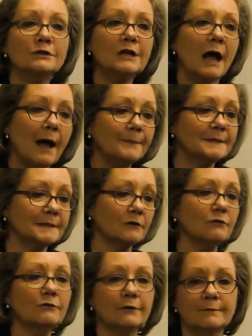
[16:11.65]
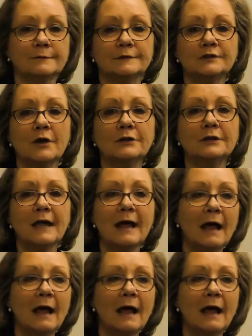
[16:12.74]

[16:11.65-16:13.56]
to upskill them so that they